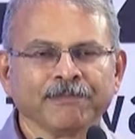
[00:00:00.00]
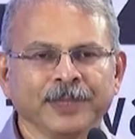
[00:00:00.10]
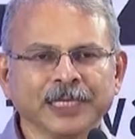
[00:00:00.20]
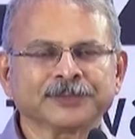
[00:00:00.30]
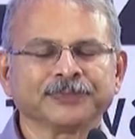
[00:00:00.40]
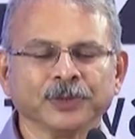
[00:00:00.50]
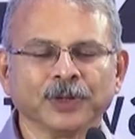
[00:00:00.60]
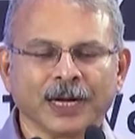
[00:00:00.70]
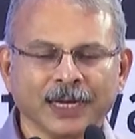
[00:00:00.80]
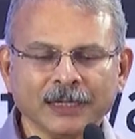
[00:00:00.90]
These few
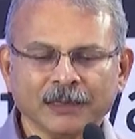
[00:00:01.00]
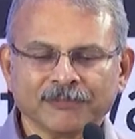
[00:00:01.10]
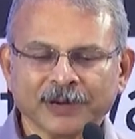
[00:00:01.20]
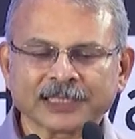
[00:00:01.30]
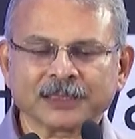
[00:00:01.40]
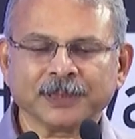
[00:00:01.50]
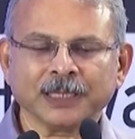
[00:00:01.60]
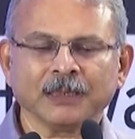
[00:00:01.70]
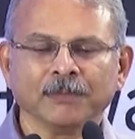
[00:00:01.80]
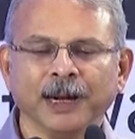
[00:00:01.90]
are
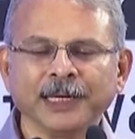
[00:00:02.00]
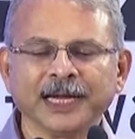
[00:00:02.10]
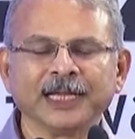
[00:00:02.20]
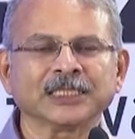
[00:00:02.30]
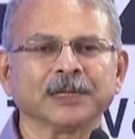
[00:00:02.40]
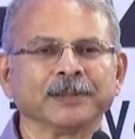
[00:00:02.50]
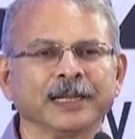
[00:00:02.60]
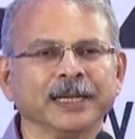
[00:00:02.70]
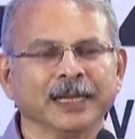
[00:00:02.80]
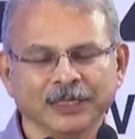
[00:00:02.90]
flexible
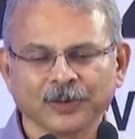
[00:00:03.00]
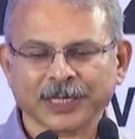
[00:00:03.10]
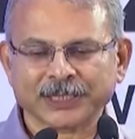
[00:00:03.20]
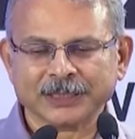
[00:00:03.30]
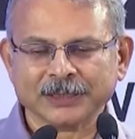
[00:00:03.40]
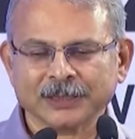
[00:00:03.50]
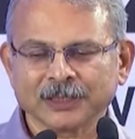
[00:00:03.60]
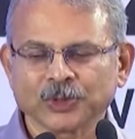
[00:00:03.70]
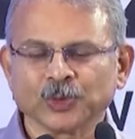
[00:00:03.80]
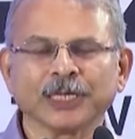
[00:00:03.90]
multidisciplinary education
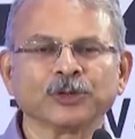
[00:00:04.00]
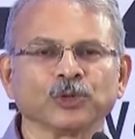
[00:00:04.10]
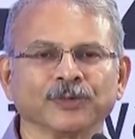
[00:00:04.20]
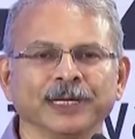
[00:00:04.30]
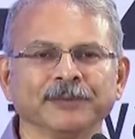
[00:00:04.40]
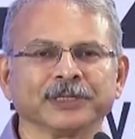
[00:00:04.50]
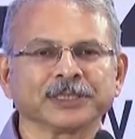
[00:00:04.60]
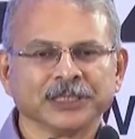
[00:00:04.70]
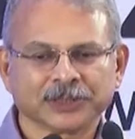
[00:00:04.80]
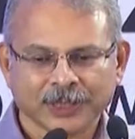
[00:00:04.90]
suited to 21st
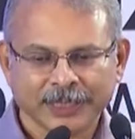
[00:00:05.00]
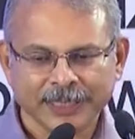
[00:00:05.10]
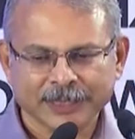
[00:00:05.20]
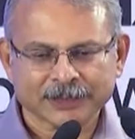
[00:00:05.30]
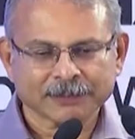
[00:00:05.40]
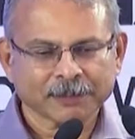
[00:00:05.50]
century needs,